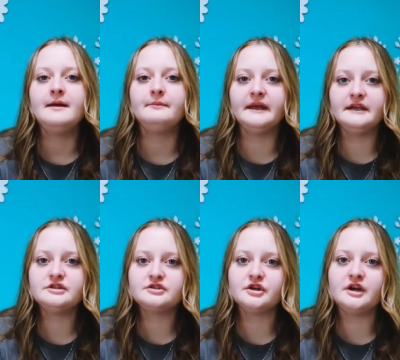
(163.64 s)

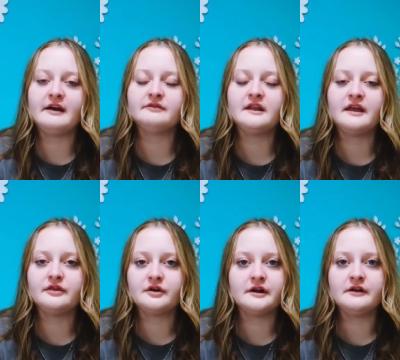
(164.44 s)
making sure after
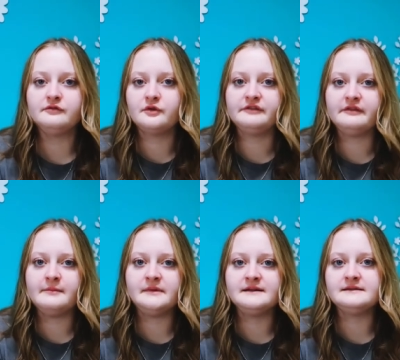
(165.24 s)
that 30 to
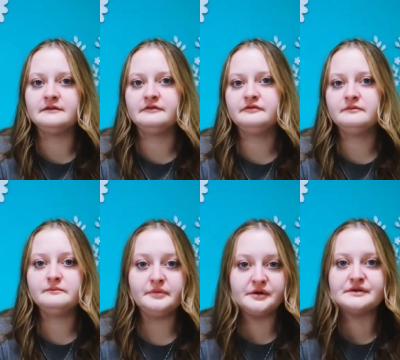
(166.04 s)
45 minutes of
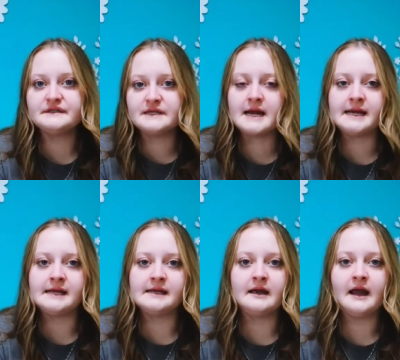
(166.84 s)
pure
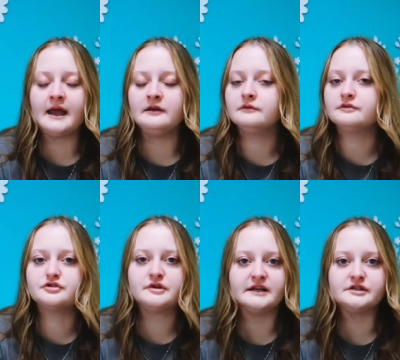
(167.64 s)
studying, I had no
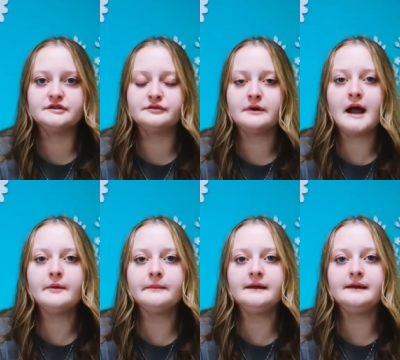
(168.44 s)
distractions
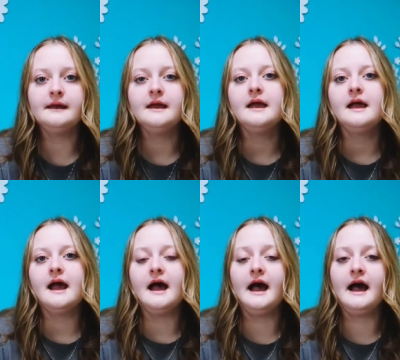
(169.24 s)
around me.
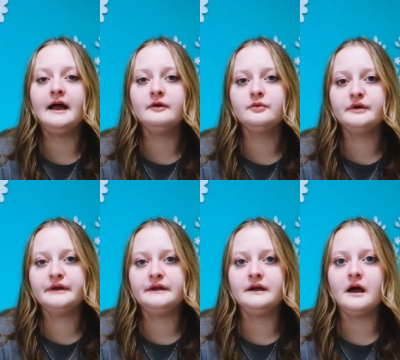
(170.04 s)
I
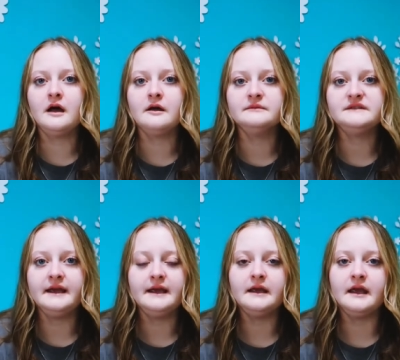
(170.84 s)
would
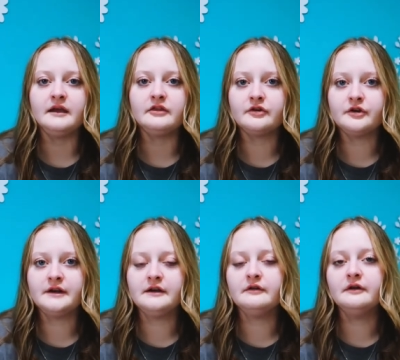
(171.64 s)
take a
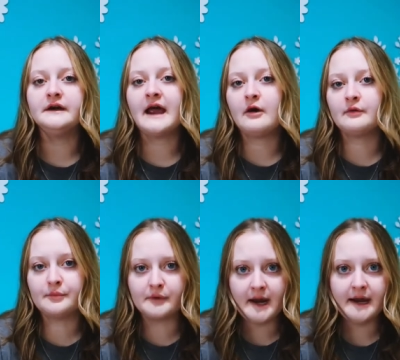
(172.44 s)
30 to an hour
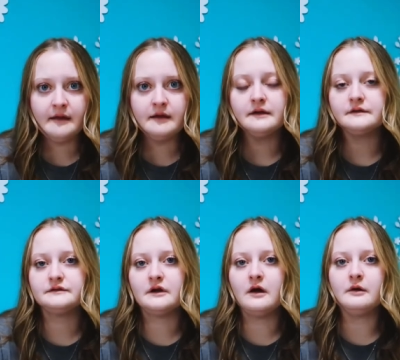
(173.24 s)
break,
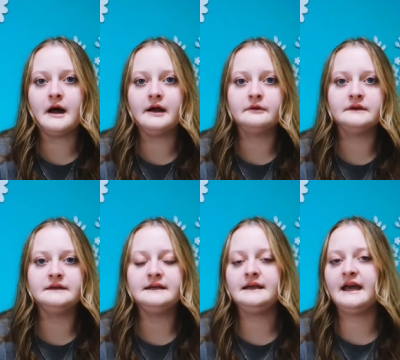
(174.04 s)
so I
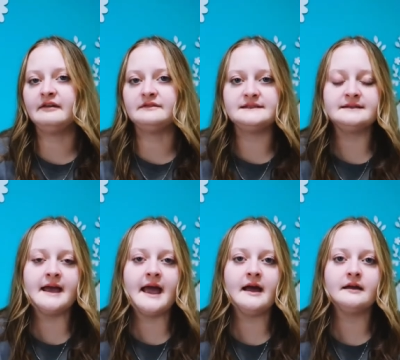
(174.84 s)
would have a
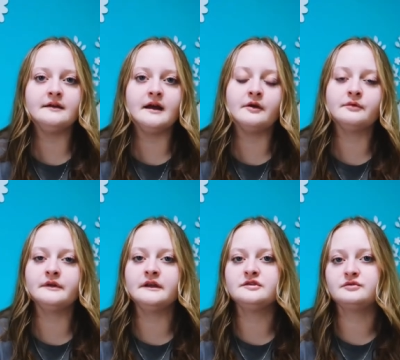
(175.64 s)
snack. I
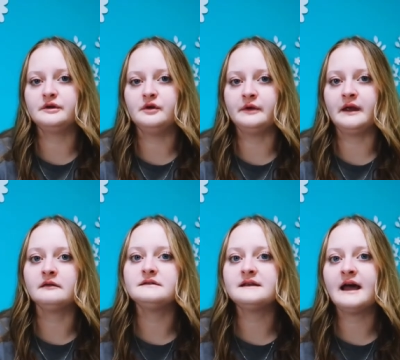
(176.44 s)
really enjoyed going
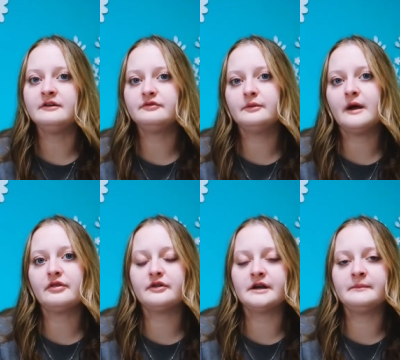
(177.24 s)
outside for
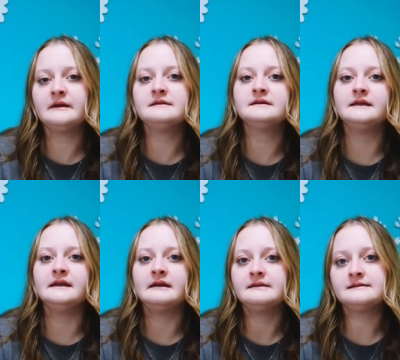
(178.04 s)
about 30 minutes and
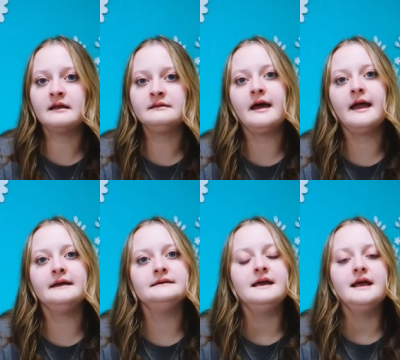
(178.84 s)
getting sunlight.